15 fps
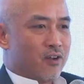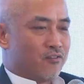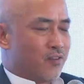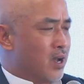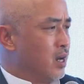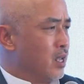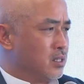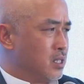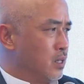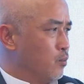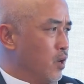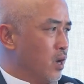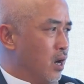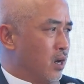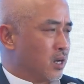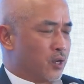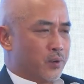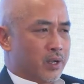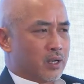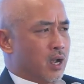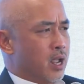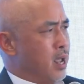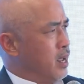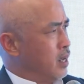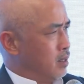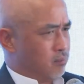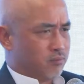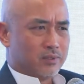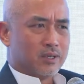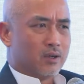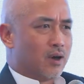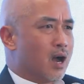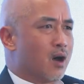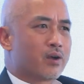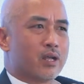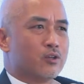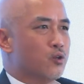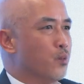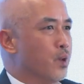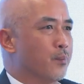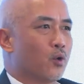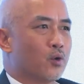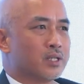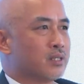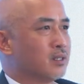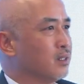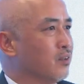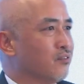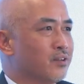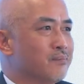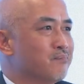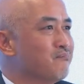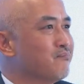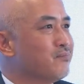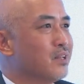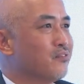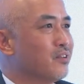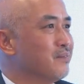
finance team were arguing, hey, how can you reporting the different